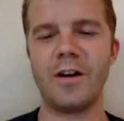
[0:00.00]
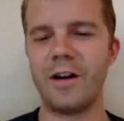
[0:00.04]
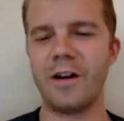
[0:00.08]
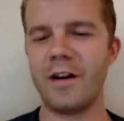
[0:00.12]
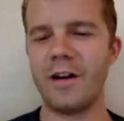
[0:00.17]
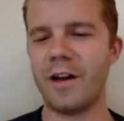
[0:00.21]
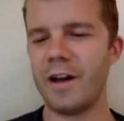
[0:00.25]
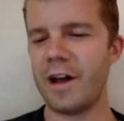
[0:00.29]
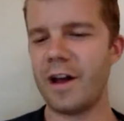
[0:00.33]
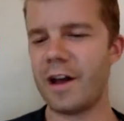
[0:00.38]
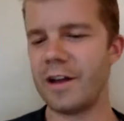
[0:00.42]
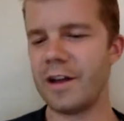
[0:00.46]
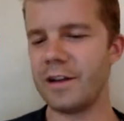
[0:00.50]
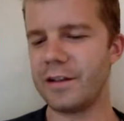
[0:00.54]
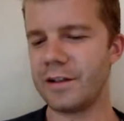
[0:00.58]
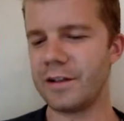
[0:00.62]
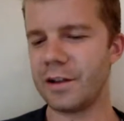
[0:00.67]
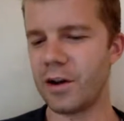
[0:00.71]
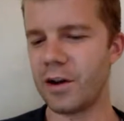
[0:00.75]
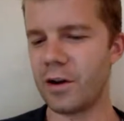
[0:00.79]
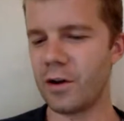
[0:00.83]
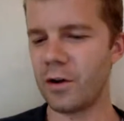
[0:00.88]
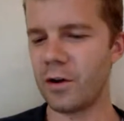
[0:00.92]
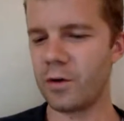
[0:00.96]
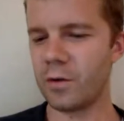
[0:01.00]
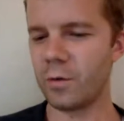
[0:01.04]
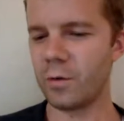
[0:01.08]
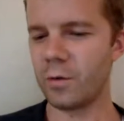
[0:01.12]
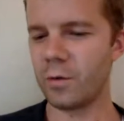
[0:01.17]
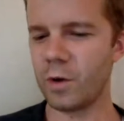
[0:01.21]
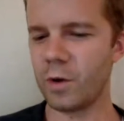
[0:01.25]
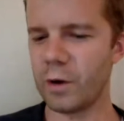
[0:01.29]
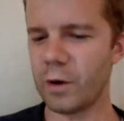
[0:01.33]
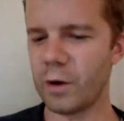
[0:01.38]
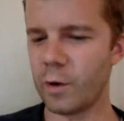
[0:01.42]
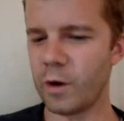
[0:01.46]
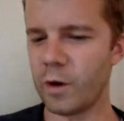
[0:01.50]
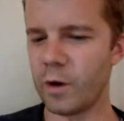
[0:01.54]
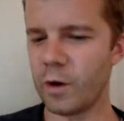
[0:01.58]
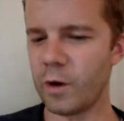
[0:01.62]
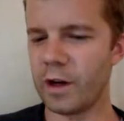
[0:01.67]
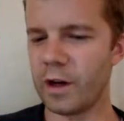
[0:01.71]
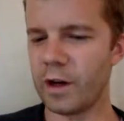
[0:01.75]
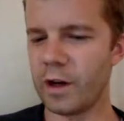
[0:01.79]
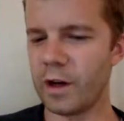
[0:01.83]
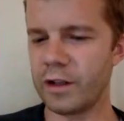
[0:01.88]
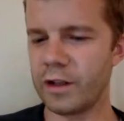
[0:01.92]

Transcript: And so really quick, to